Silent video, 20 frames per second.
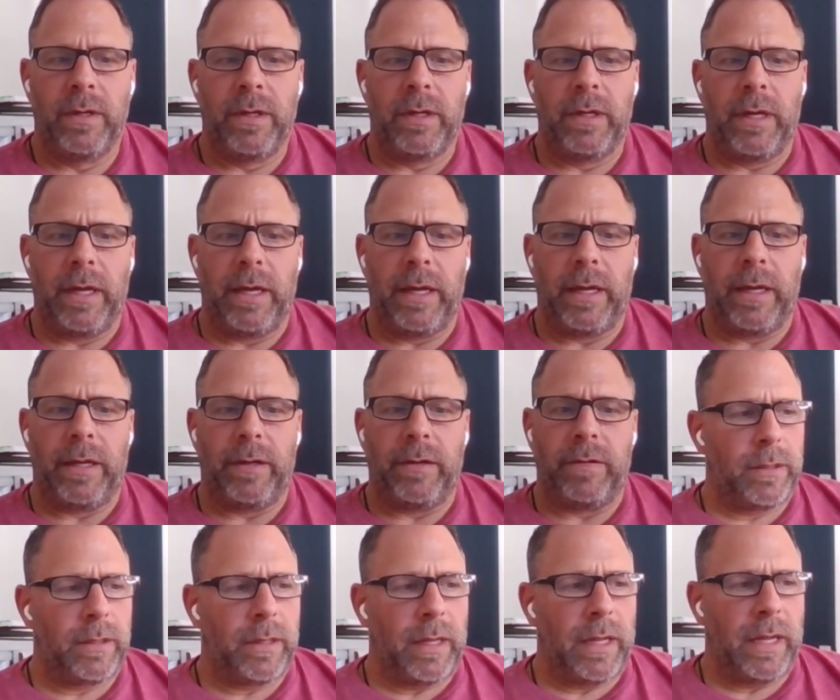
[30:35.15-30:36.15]
And
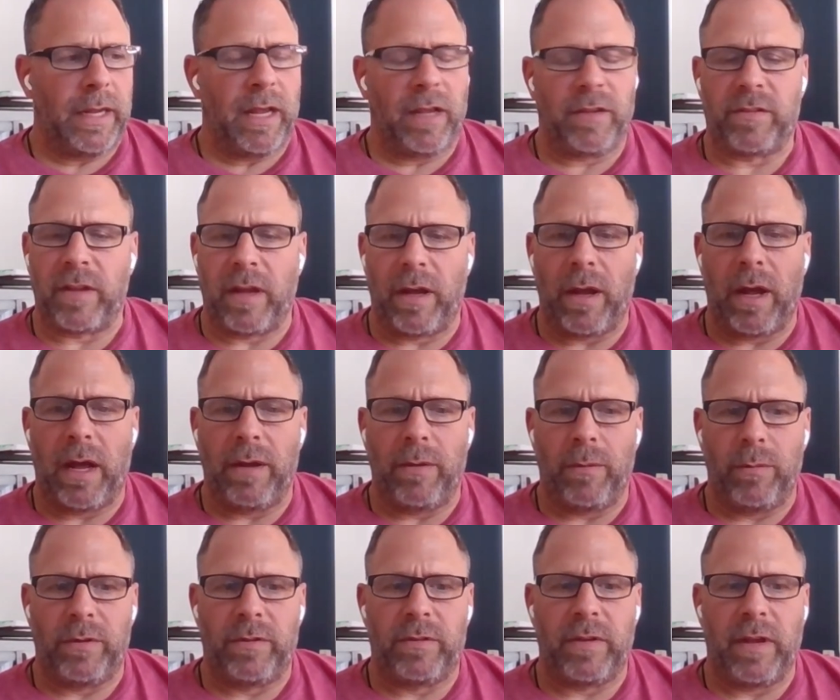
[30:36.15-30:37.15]
I guess I
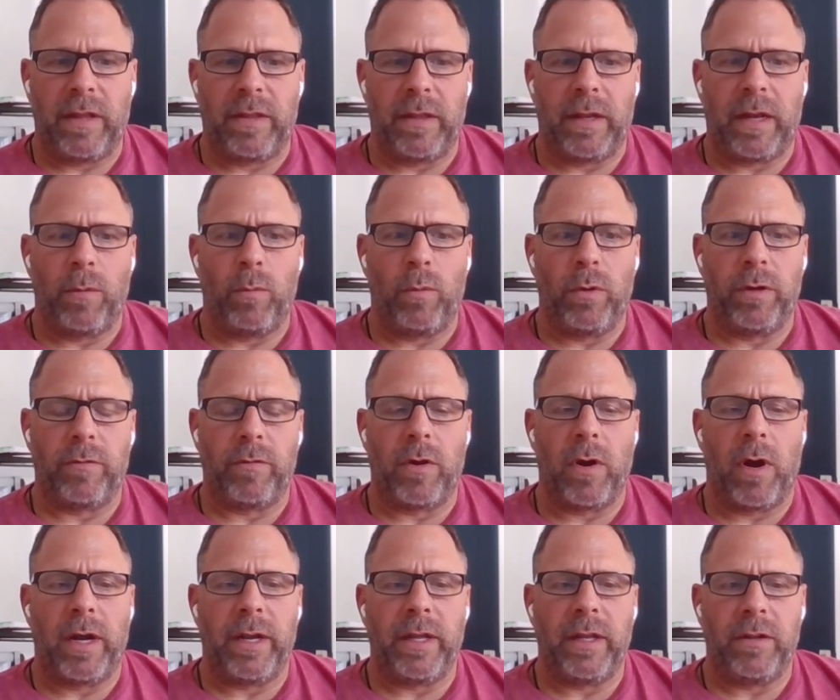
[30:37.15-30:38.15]
would say that I would have
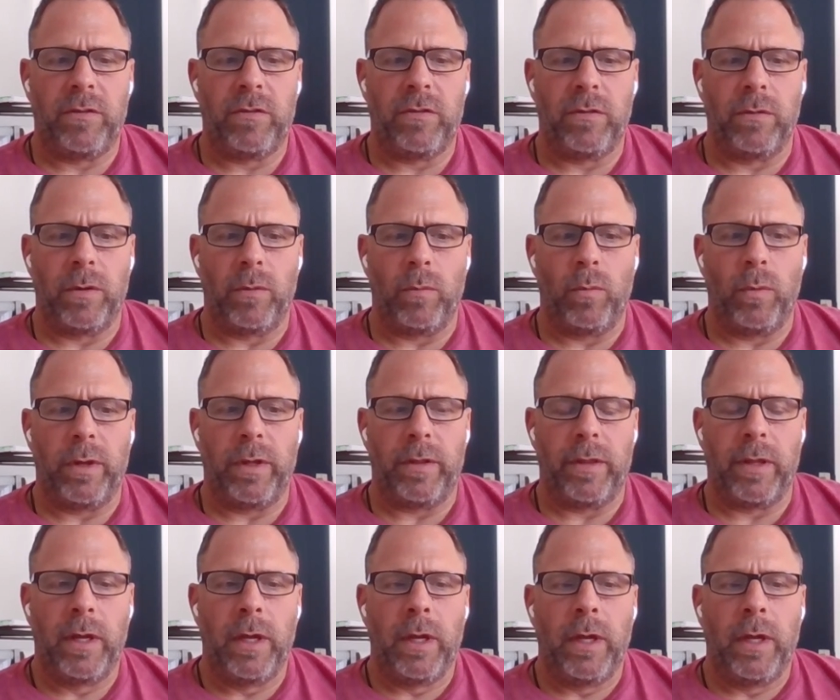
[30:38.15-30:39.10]
gone into it with